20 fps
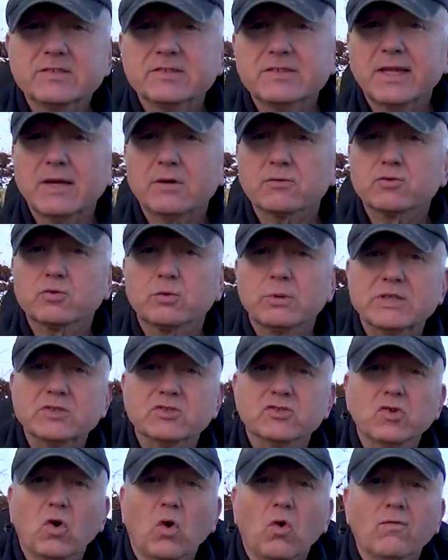is now
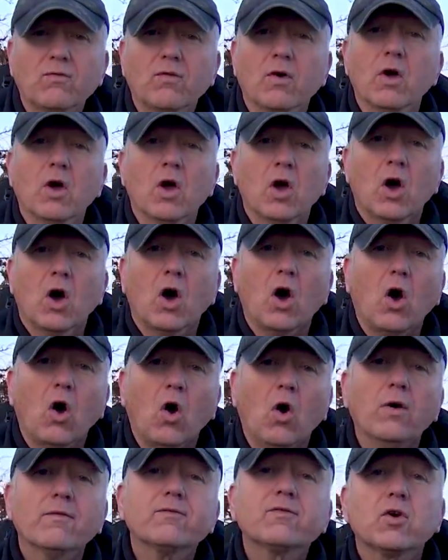switched off.
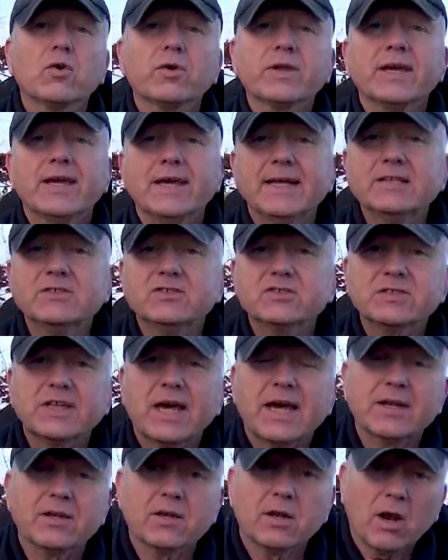I've got it in
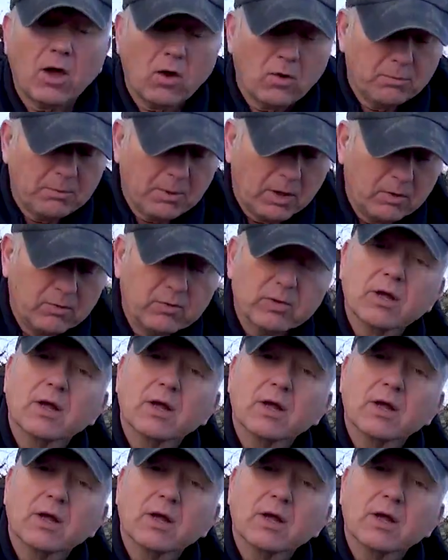standalone mode.